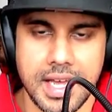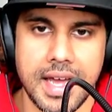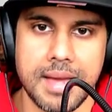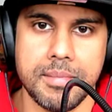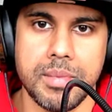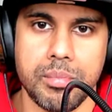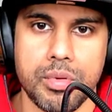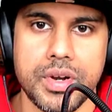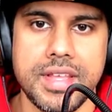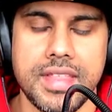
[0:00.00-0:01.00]
I'm
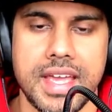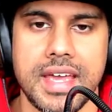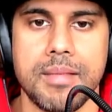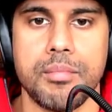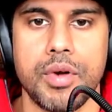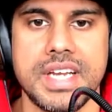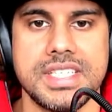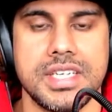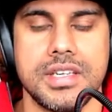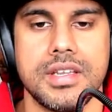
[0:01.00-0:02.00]
breathing and I'm
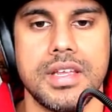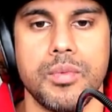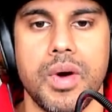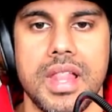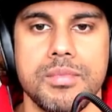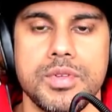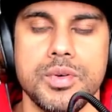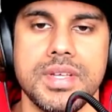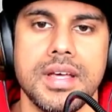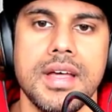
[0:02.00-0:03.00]
bracing while I'm
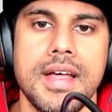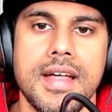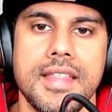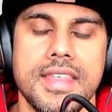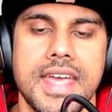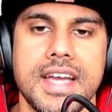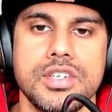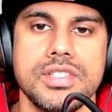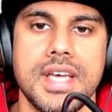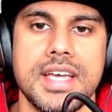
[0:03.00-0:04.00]
doing the
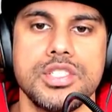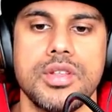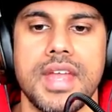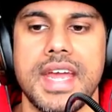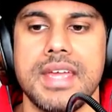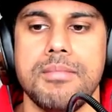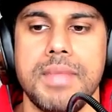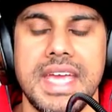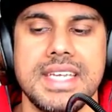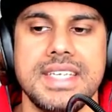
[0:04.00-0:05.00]
exercise so that I can
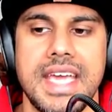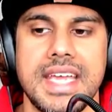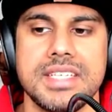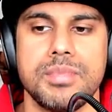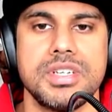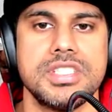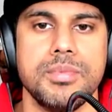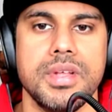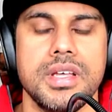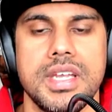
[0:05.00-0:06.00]
maintain as much
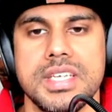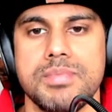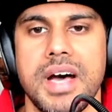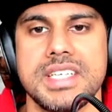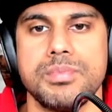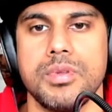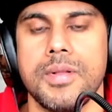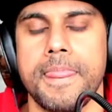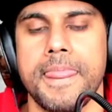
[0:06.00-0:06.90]
stability as possible.